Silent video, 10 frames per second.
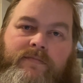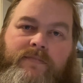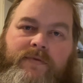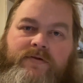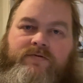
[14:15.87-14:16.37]

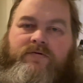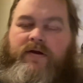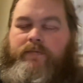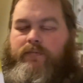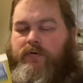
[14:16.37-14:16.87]
These are a
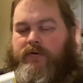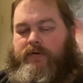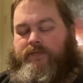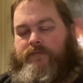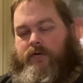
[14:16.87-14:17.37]
great book, and
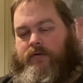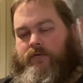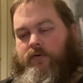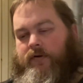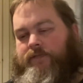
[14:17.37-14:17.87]
I've got
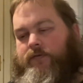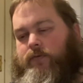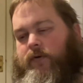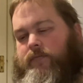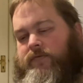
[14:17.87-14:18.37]
quite a
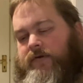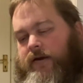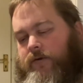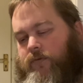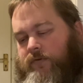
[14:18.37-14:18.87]
few
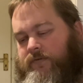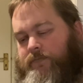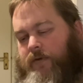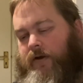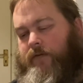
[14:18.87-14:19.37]
tank ones, but